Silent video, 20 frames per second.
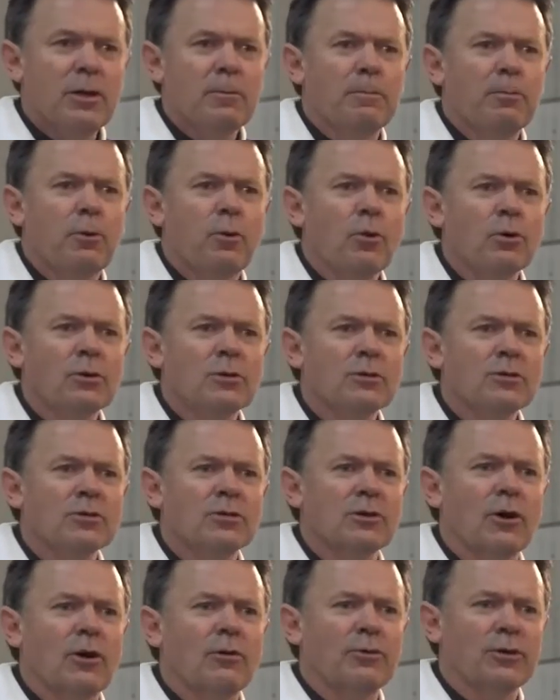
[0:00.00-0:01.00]
The
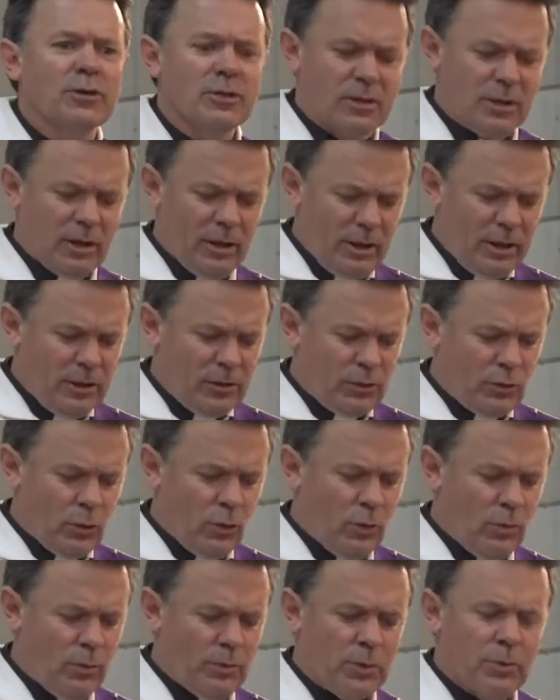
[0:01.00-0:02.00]
importance of this
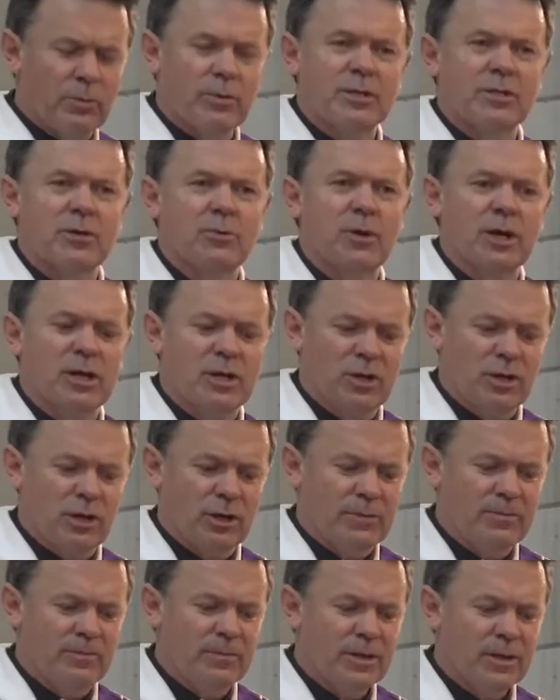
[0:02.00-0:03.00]
literal
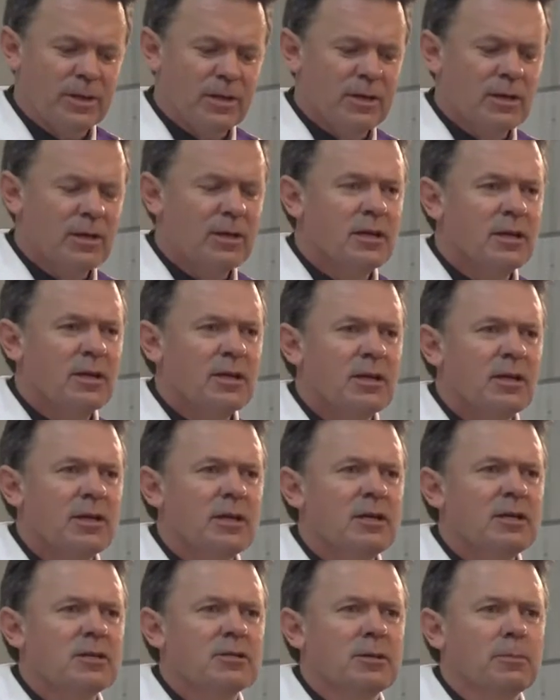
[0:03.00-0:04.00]
resurrection
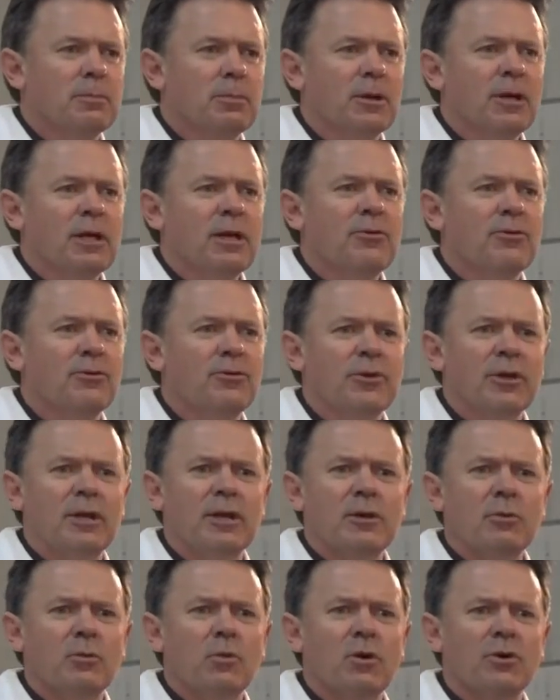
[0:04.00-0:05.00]
is the belief
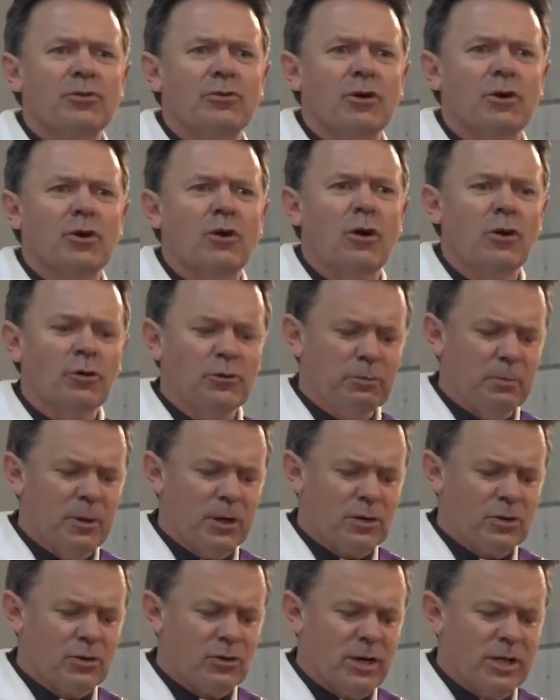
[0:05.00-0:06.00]
that it was a
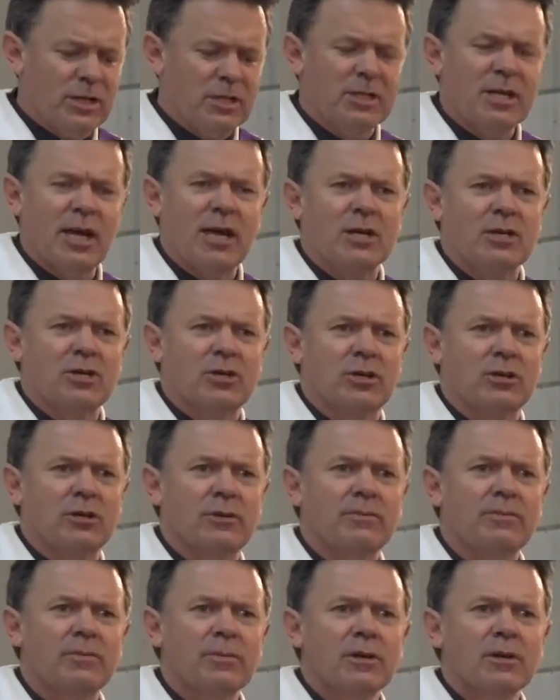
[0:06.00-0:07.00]
cosmic
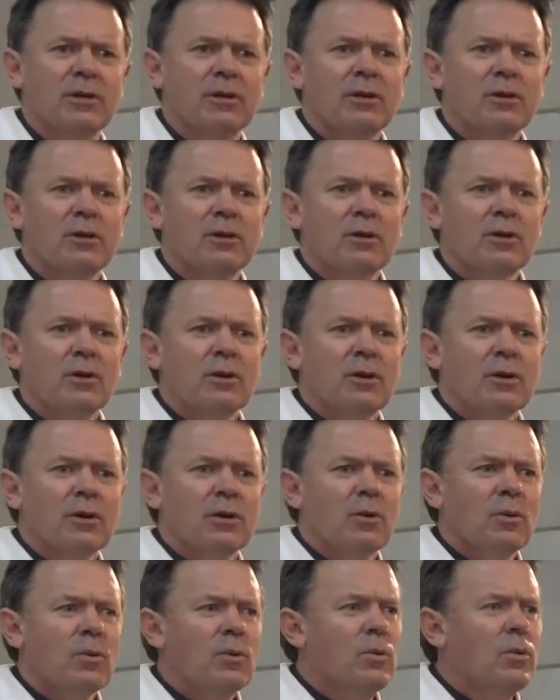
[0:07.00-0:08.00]
transaction
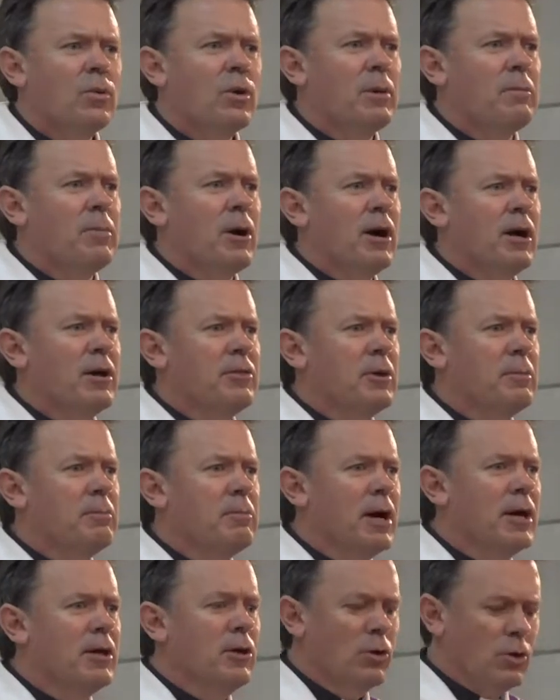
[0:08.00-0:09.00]
whereby the
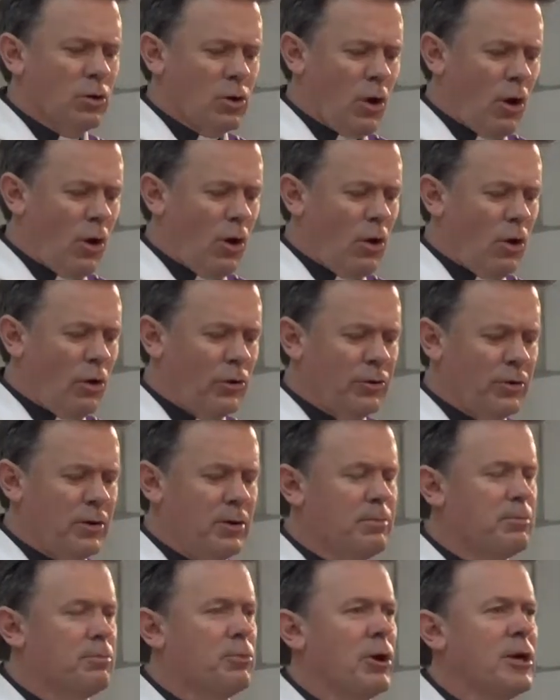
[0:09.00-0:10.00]
male God
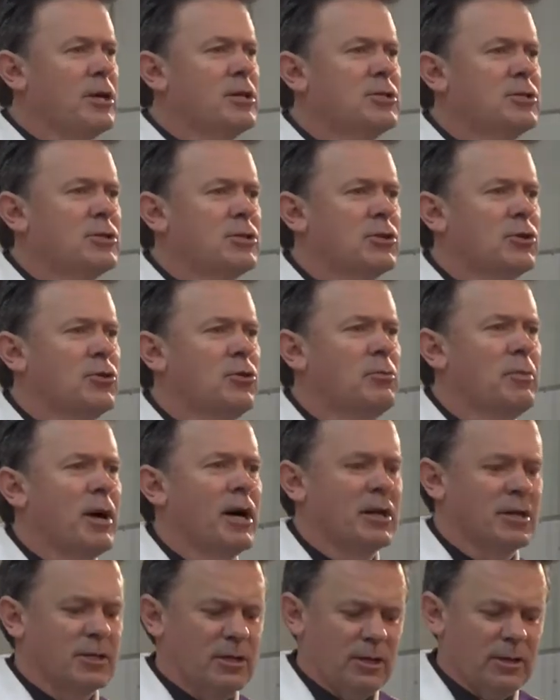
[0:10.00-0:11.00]
embraced
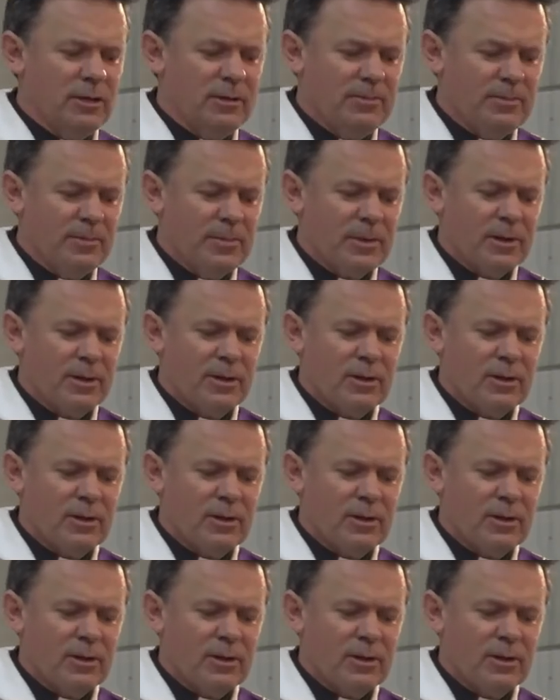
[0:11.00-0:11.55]
humanity